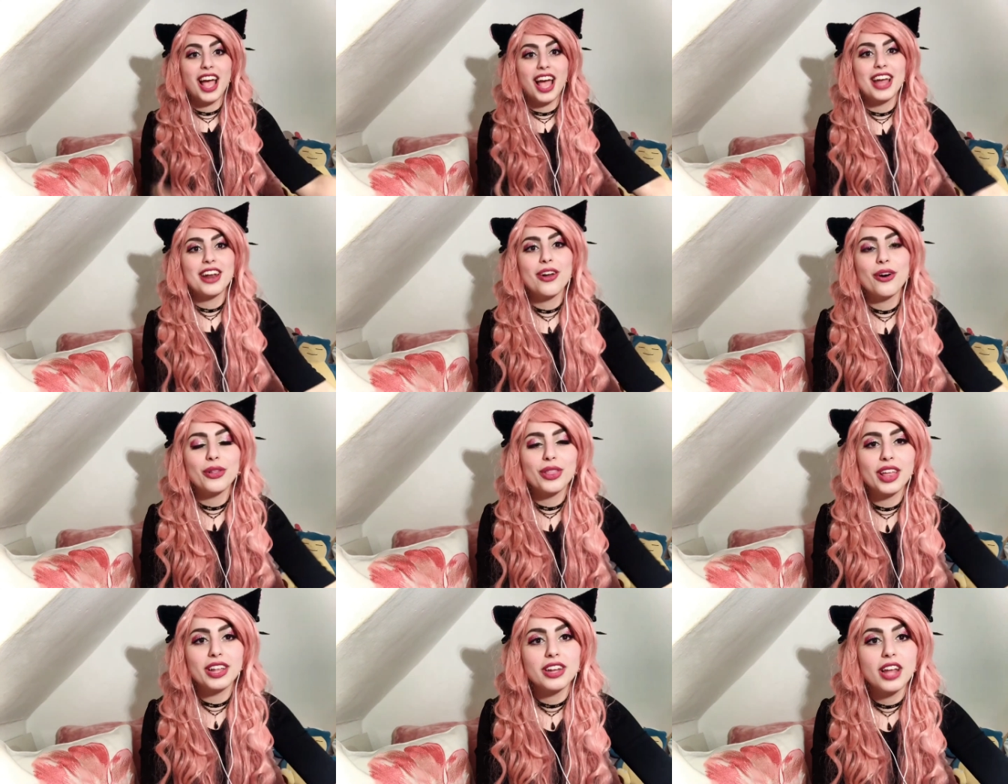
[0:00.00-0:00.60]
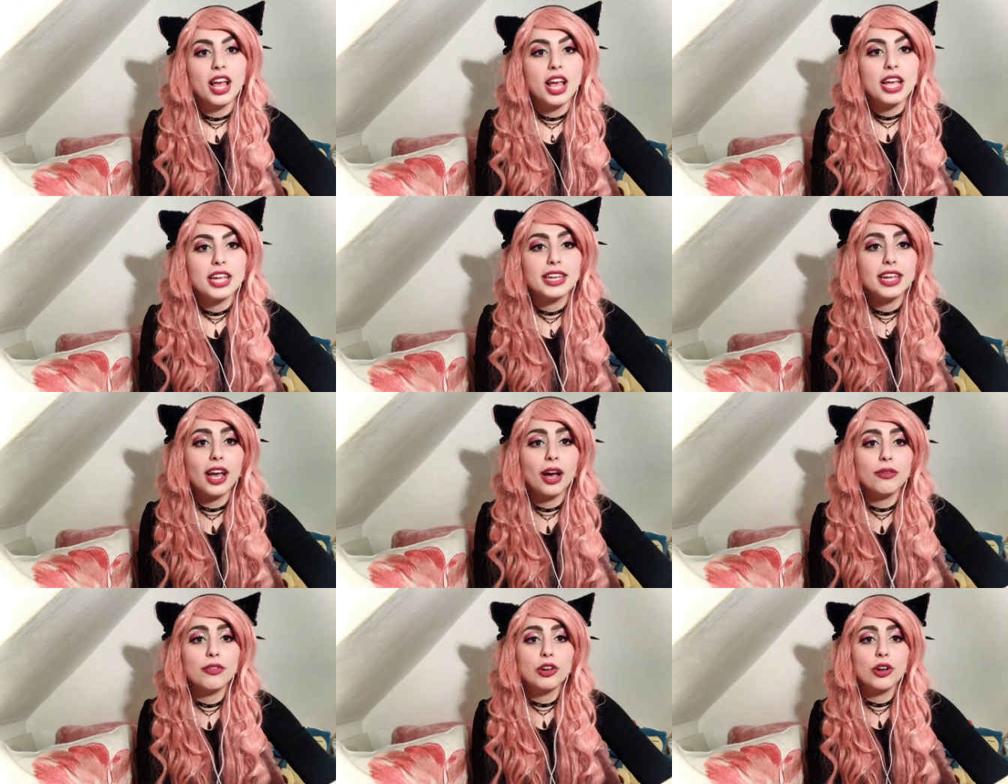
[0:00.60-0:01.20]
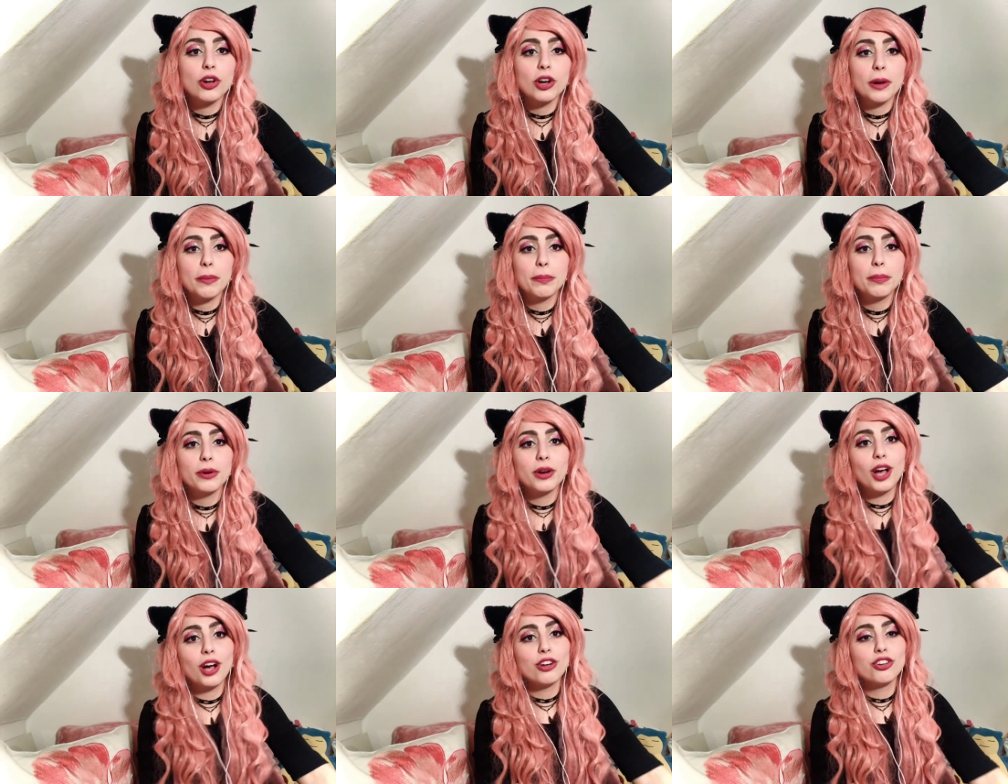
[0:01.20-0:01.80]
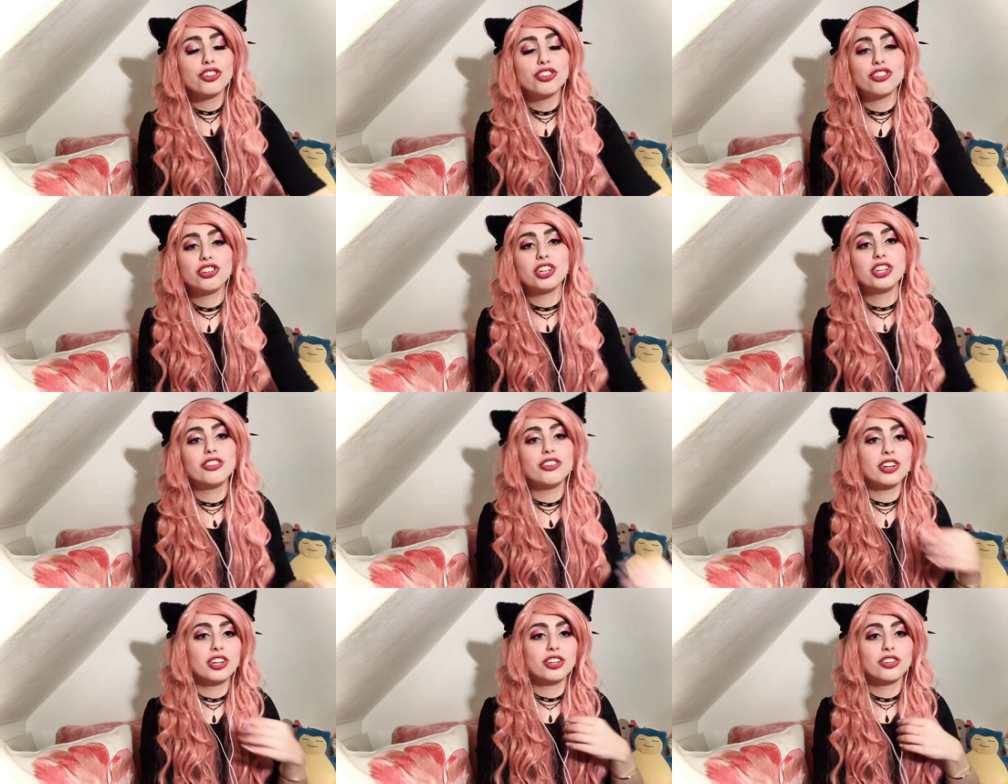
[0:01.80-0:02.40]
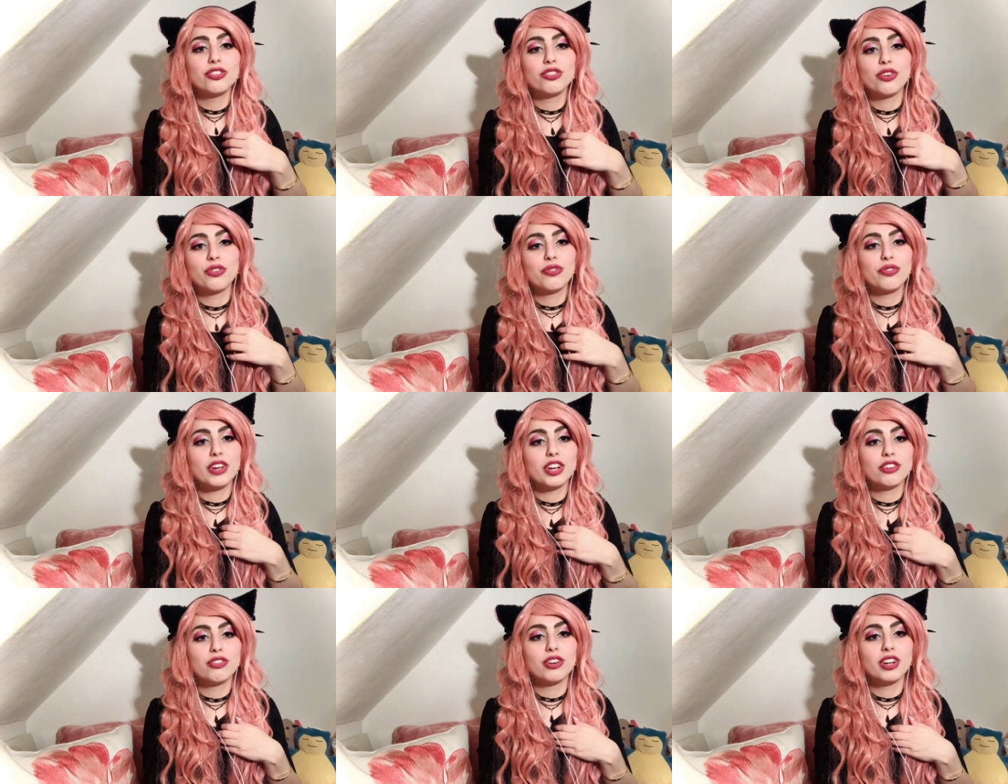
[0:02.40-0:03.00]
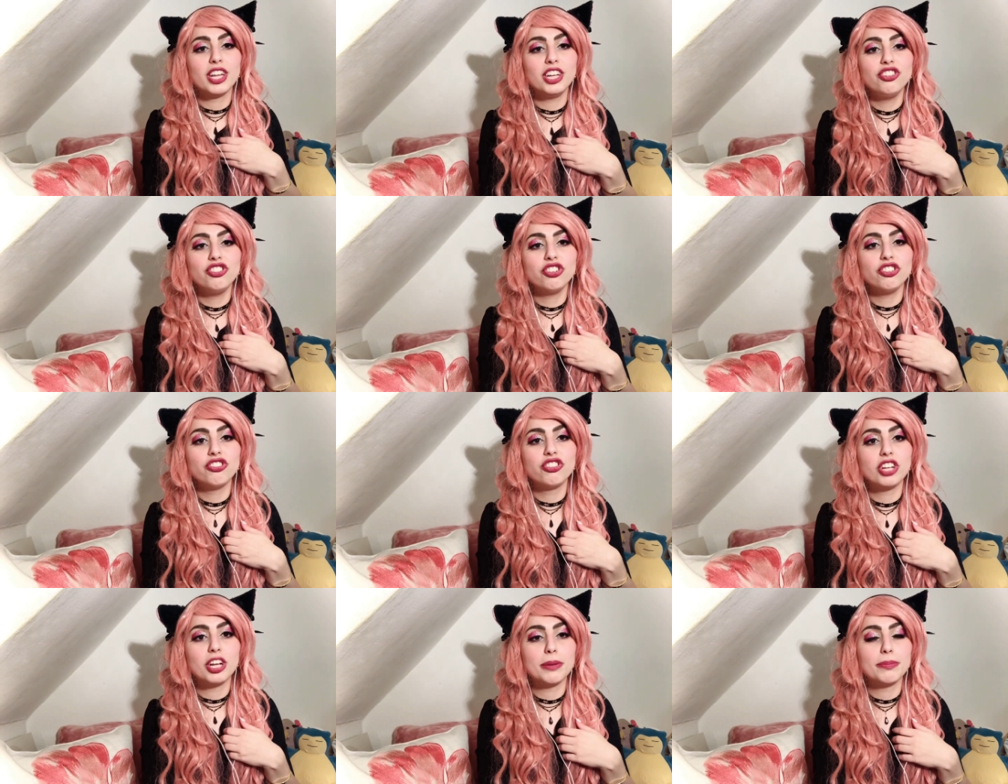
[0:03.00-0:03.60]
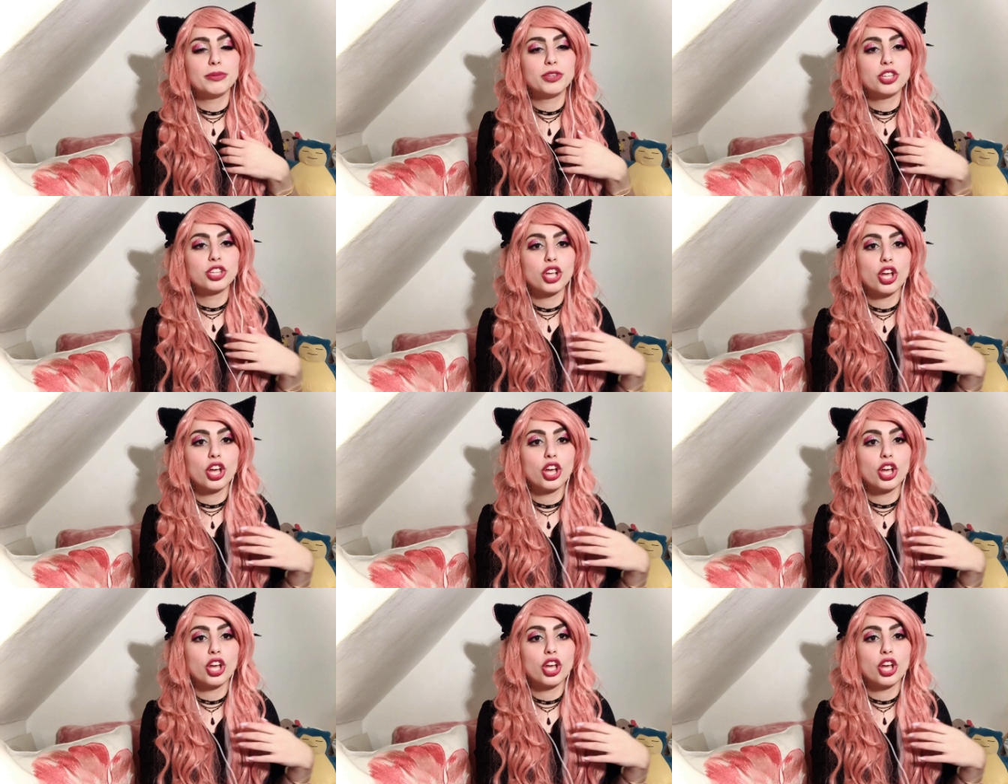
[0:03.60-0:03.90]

and all that. Yeah, we're going to put our children into a fake relationship.